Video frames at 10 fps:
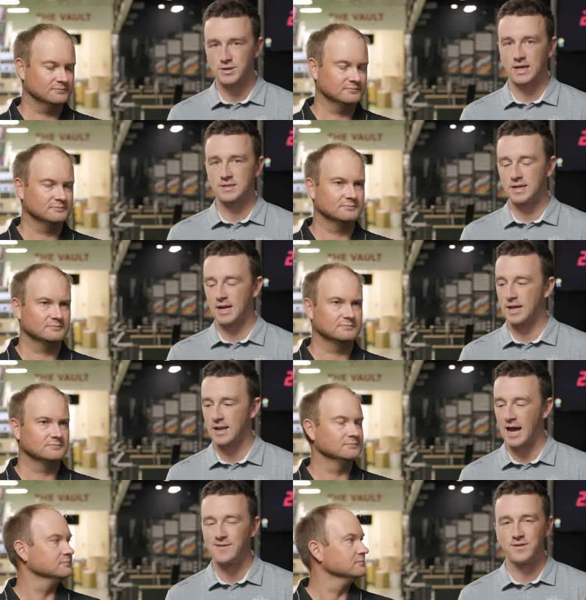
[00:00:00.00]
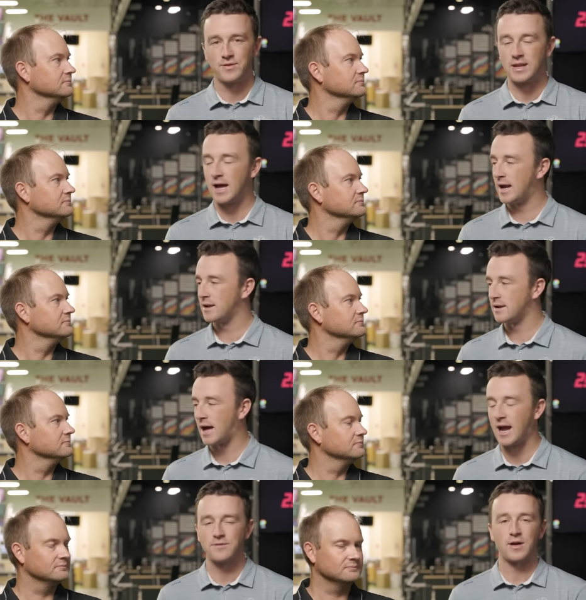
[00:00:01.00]
Speaker 1: testing on i fifty-nine and
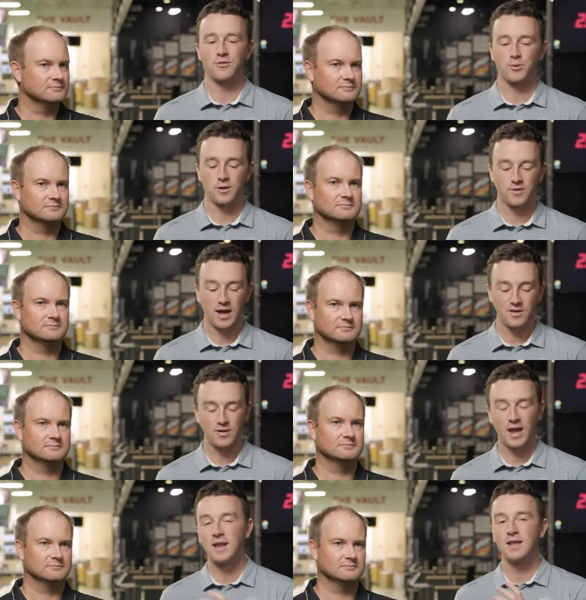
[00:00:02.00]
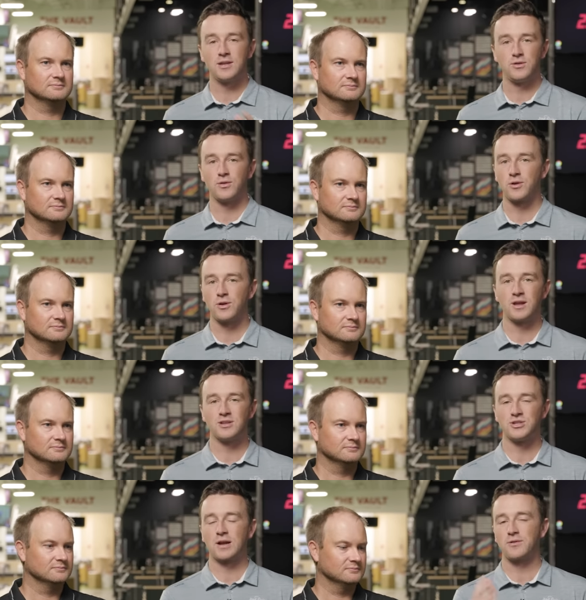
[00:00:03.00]
i five twenty-five and i two thirty. You
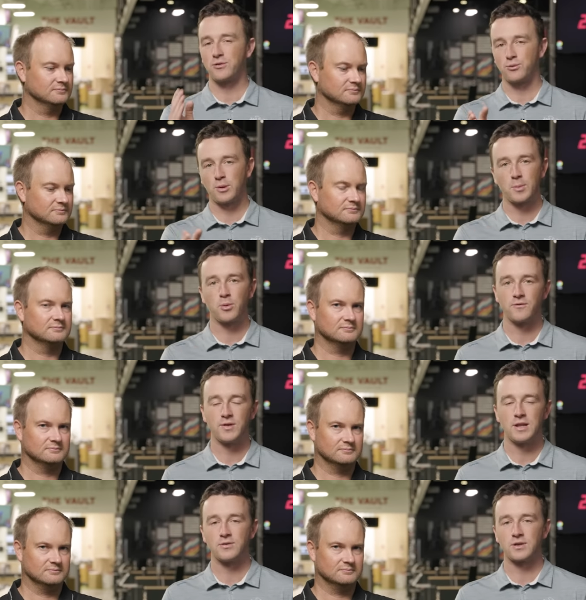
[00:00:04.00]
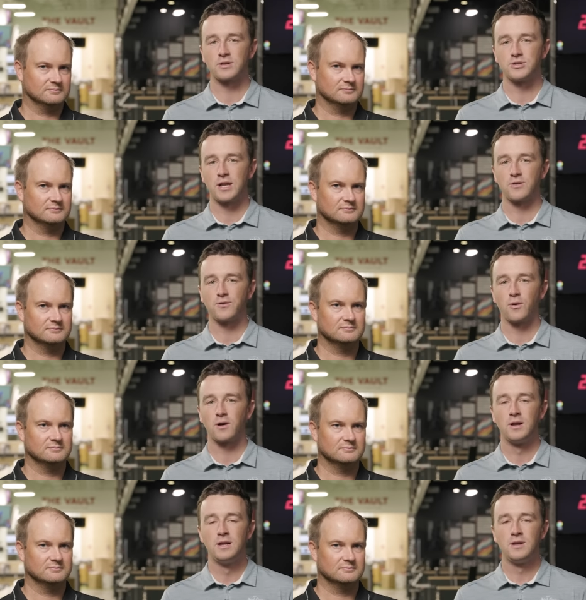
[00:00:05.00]
can check out the swing report videos on our channel
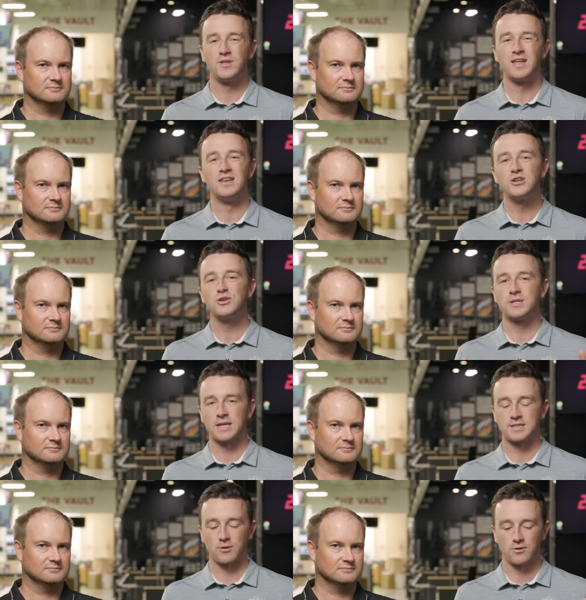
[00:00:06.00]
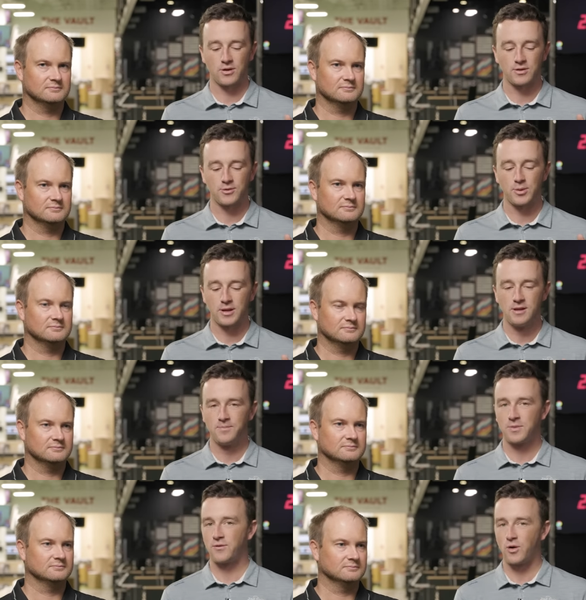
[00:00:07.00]
for the initial testing results. But
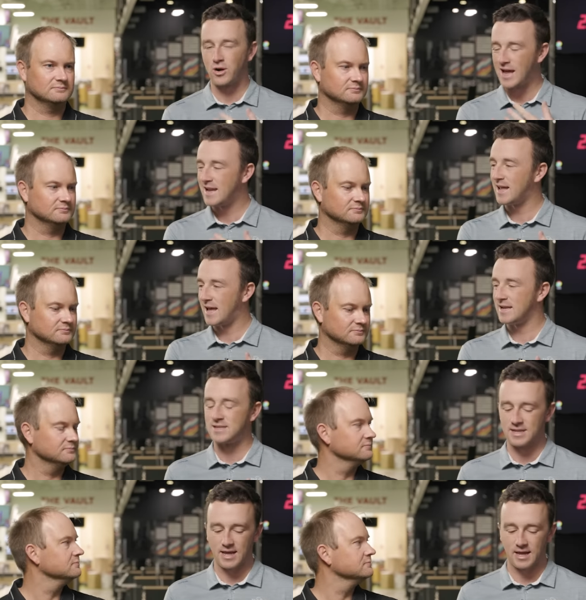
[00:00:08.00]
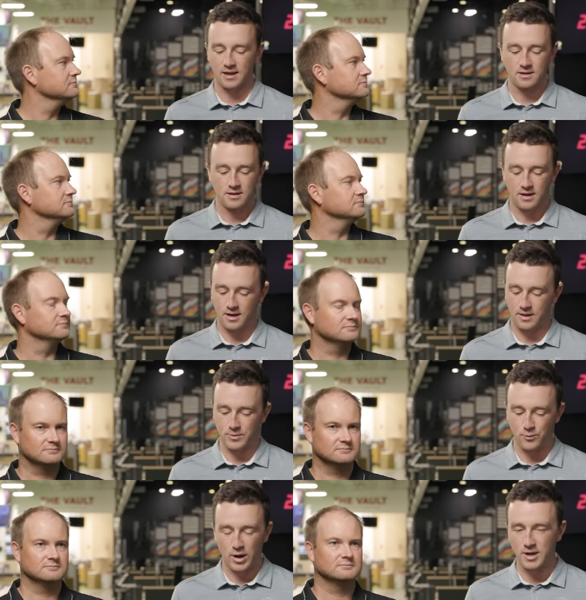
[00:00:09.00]
for our head to head today, uh,
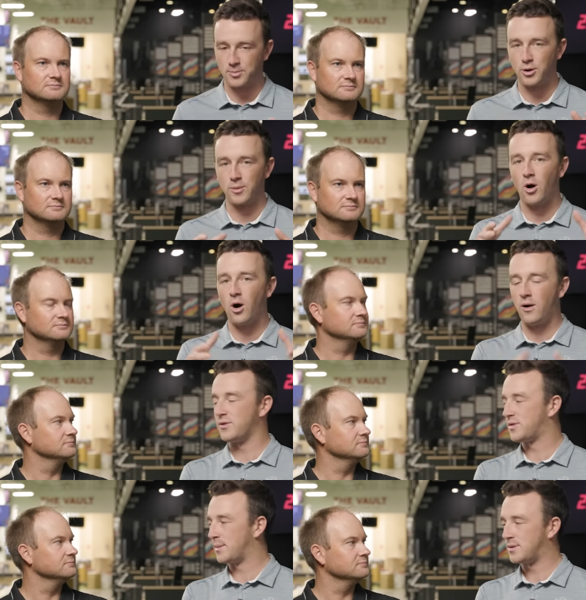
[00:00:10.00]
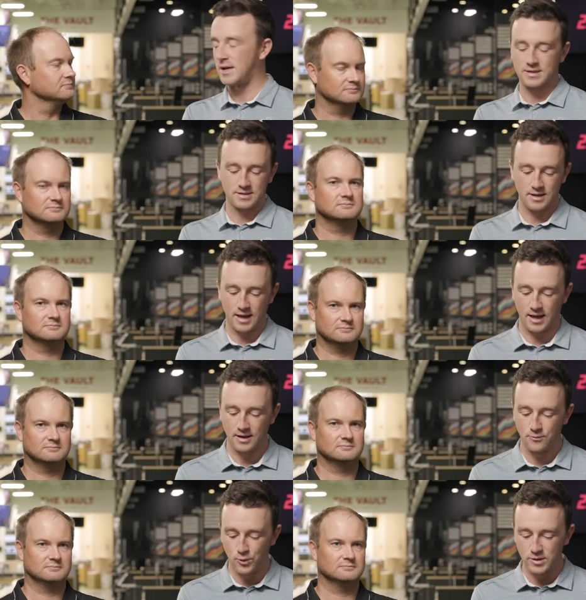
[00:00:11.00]
we wanted to put them all in the same test
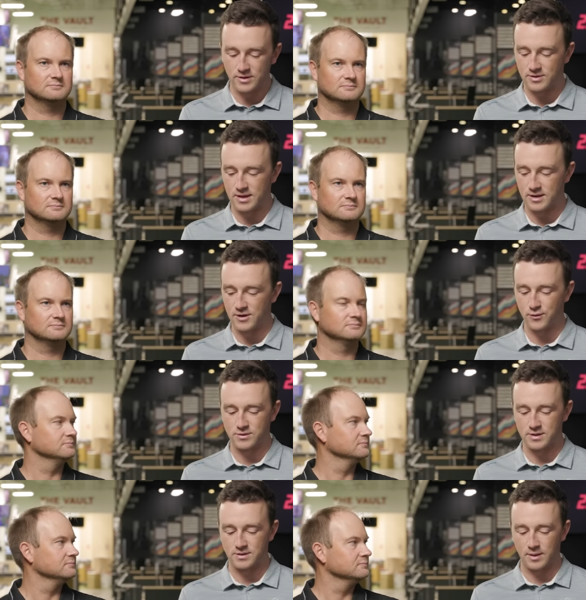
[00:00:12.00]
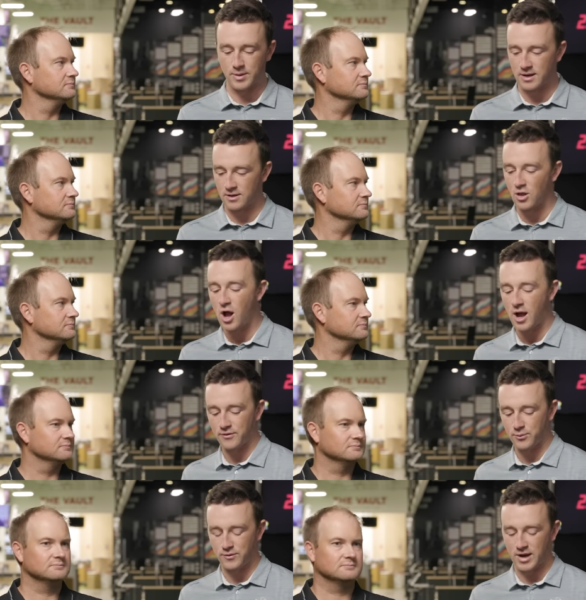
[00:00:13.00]
and really see the differences. I mean, in loft we've